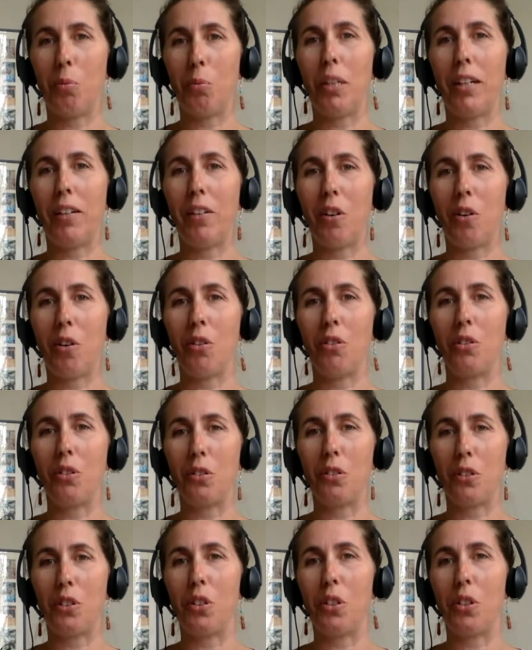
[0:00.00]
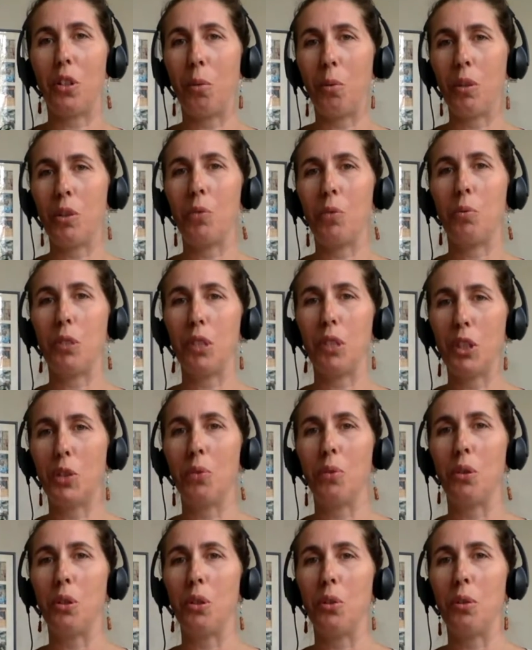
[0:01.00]
reading articles to know what's really
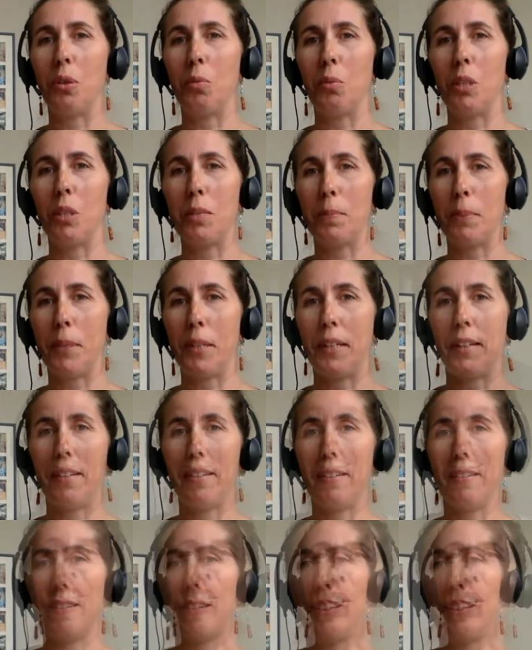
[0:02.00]
true and what's being.